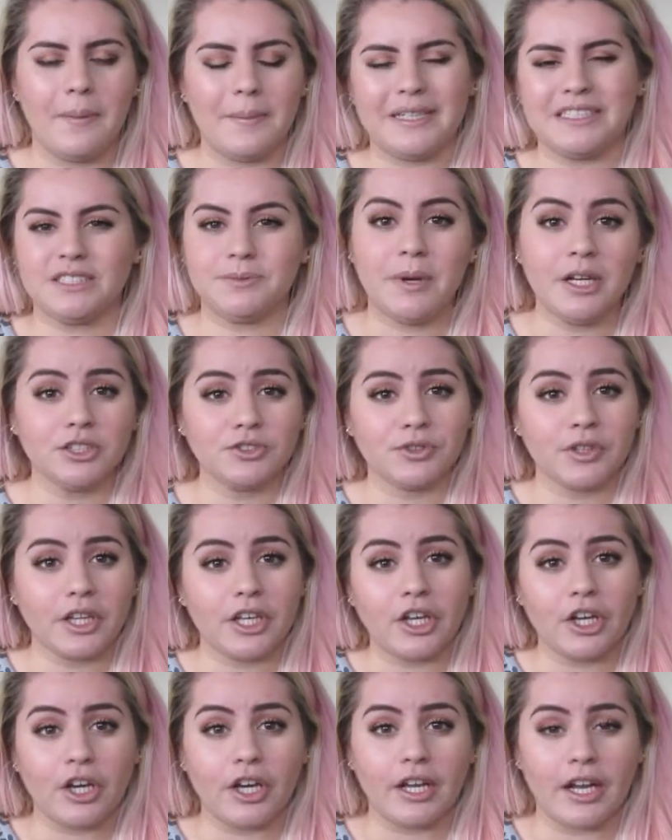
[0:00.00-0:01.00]
It smells really
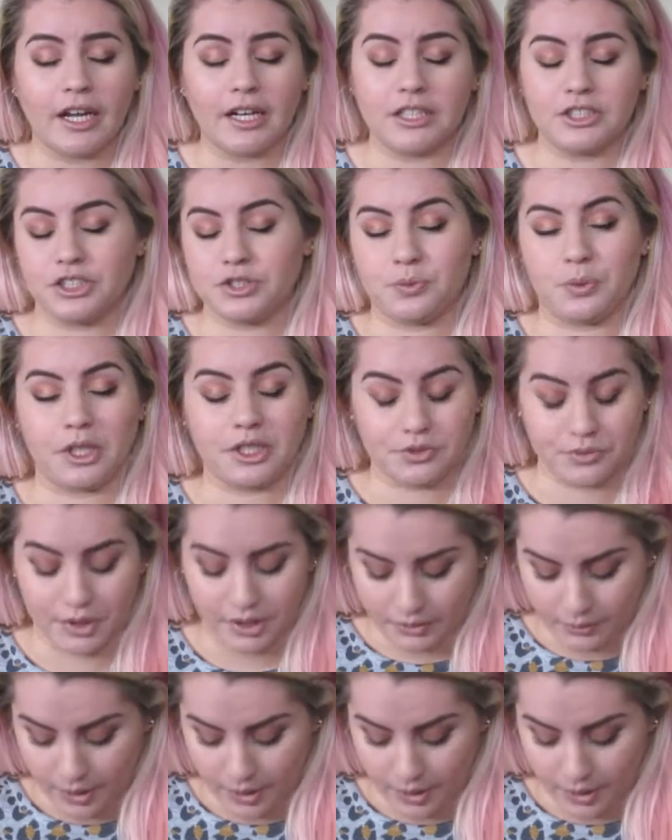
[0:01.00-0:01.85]
good and it just works really